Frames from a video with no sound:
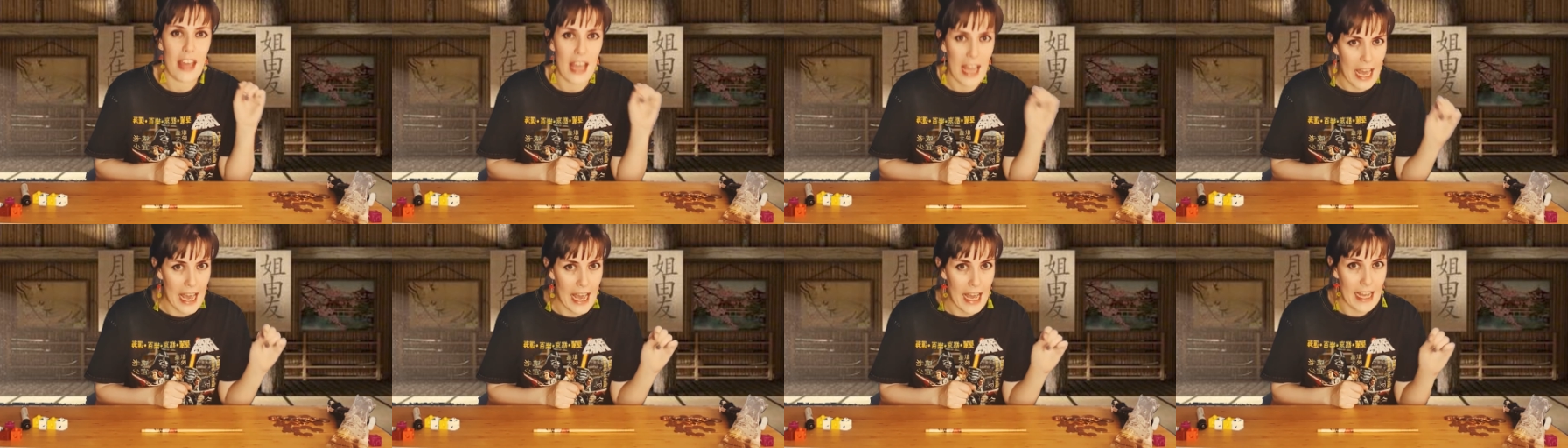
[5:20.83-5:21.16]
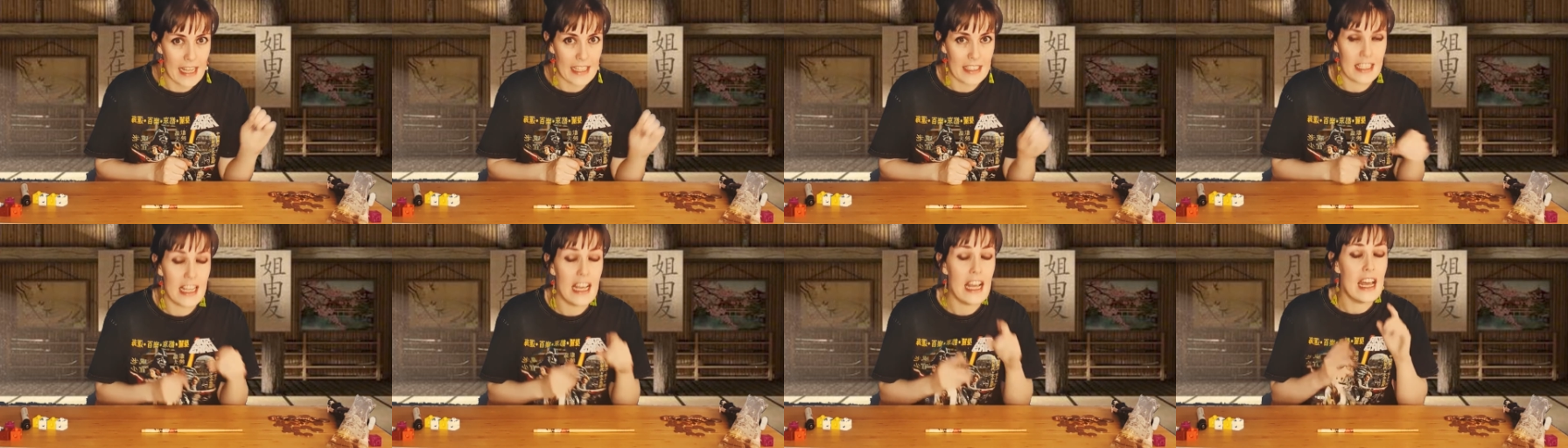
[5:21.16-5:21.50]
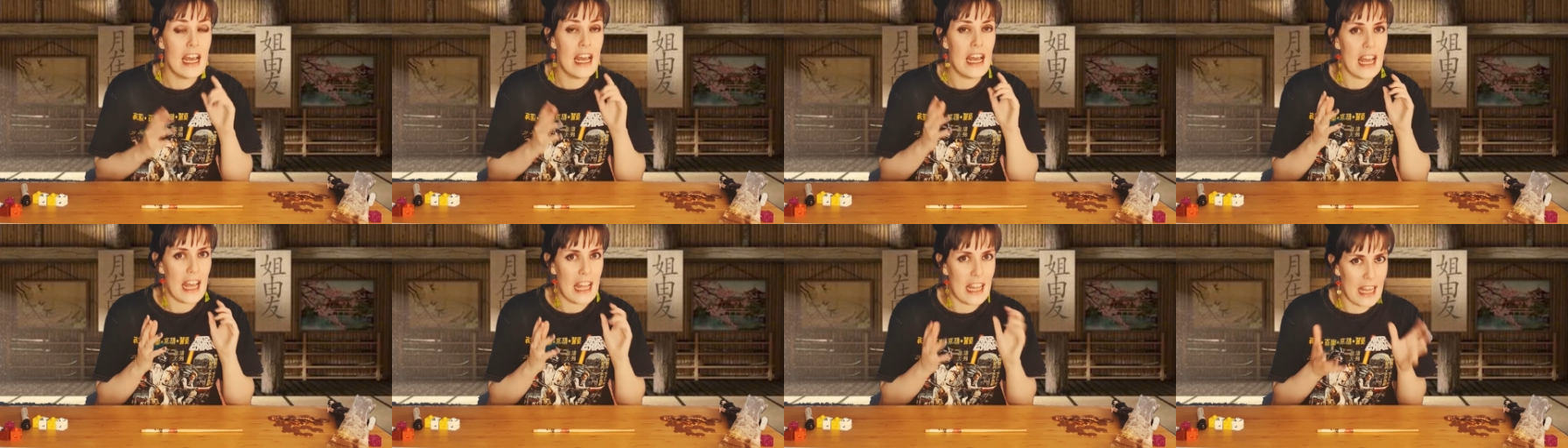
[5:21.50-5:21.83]
as
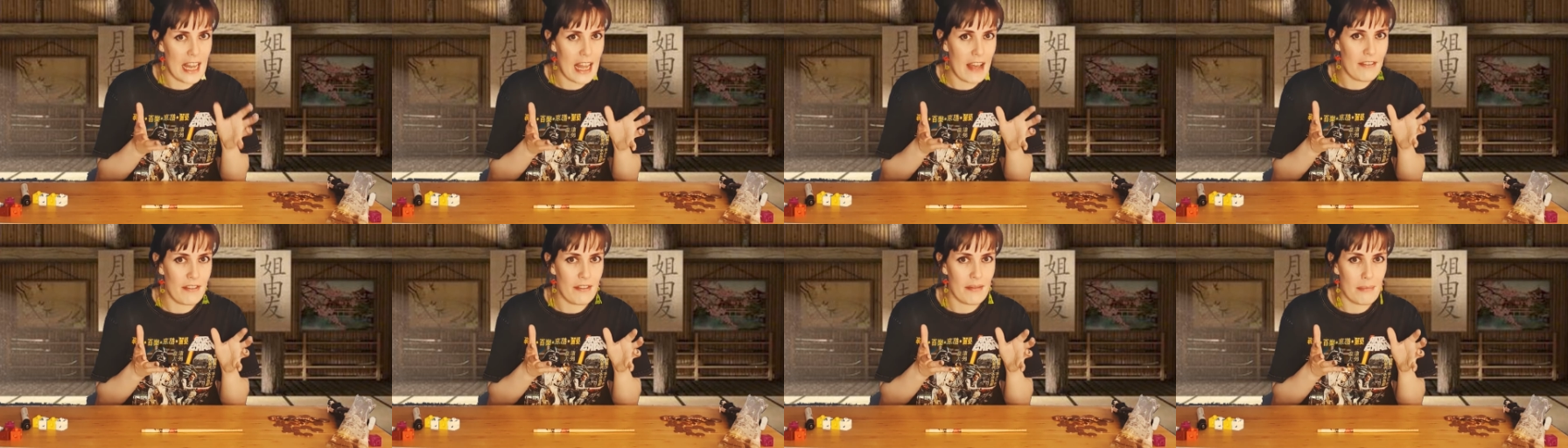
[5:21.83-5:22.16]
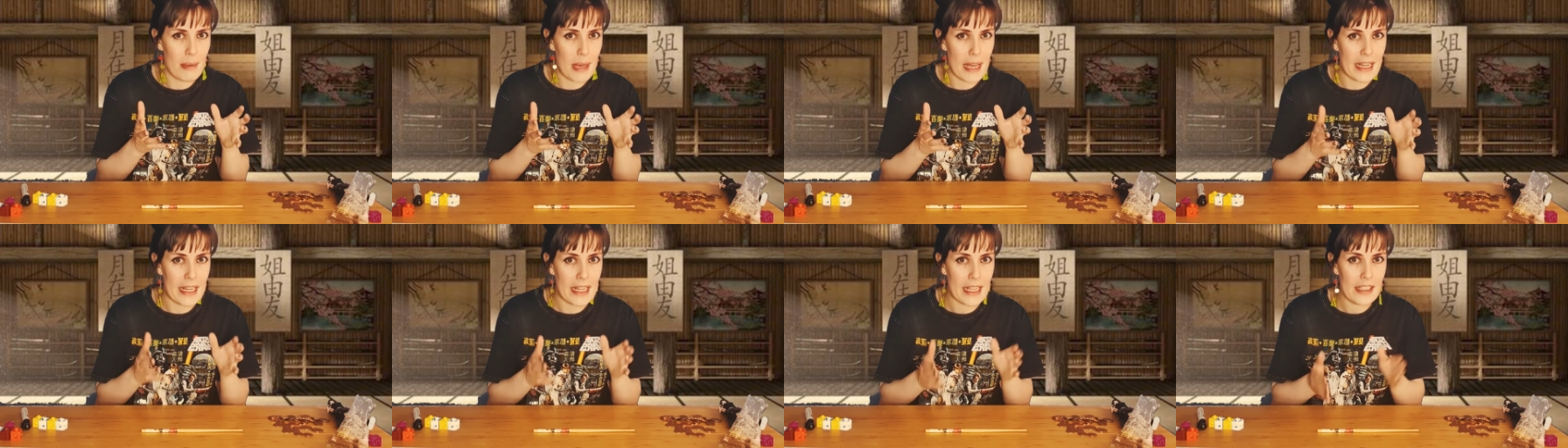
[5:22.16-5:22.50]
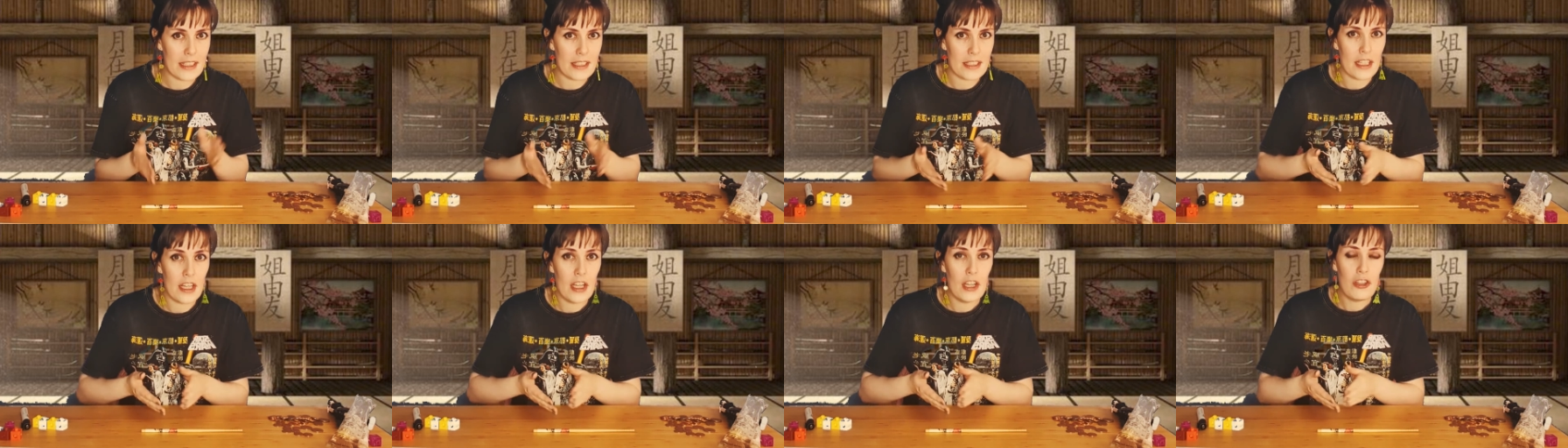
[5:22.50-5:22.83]
11 pennies.